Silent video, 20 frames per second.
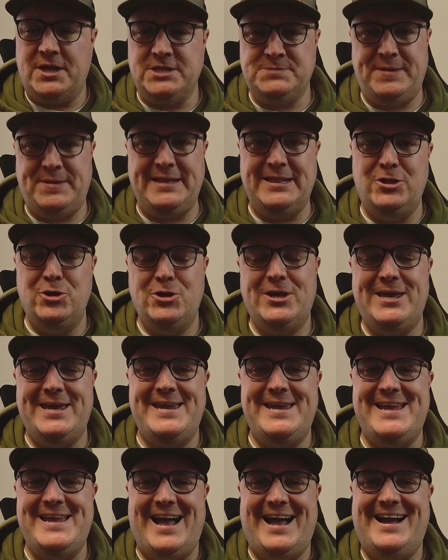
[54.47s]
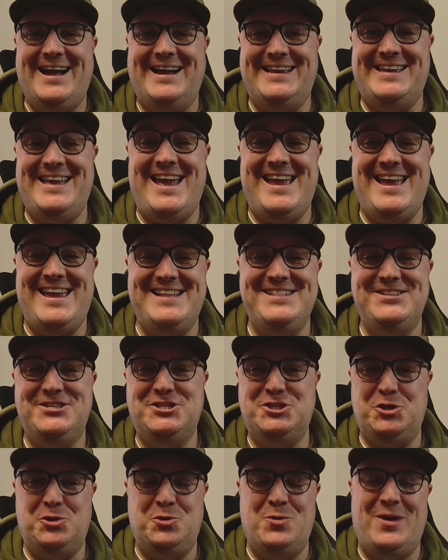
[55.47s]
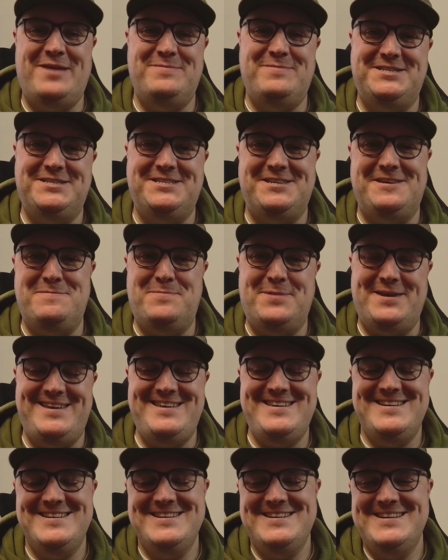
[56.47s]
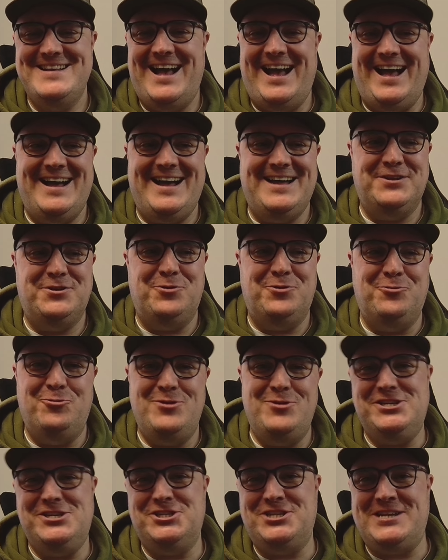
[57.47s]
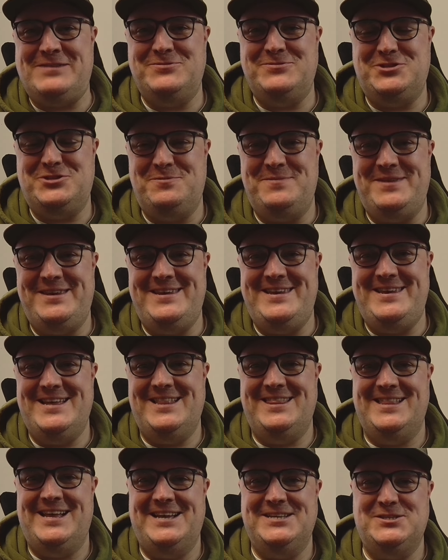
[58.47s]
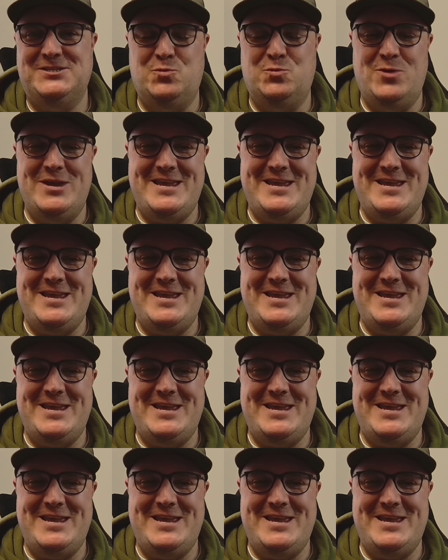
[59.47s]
has been looking at getting into MCP and reached out to me last